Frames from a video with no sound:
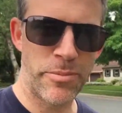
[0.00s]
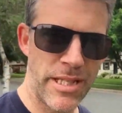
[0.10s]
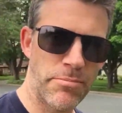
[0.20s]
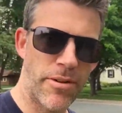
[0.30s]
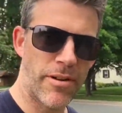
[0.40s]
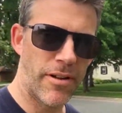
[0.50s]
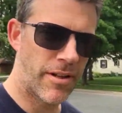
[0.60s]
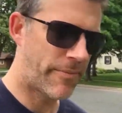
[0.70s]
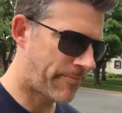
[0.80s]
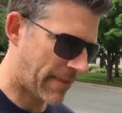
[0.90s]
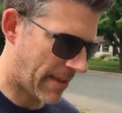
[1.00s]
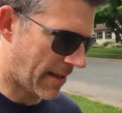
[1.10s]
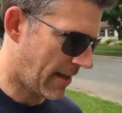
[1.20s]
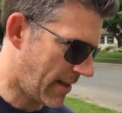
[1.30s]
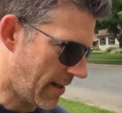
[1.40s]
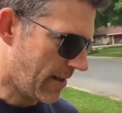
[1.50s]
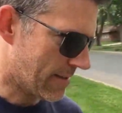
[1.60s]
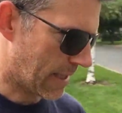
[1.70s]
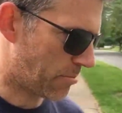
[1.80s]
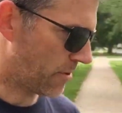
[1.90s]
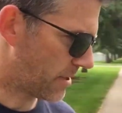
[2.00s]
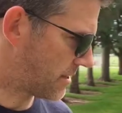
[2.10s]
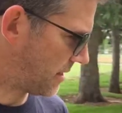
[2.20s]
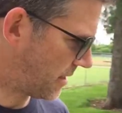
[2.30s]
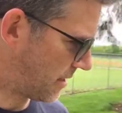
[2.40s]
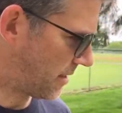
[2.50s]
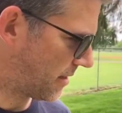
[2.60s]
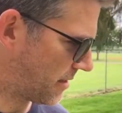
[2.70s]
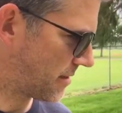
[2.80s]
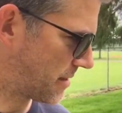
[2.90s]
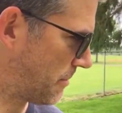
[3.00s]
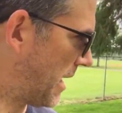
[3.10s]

people. So I put uh, some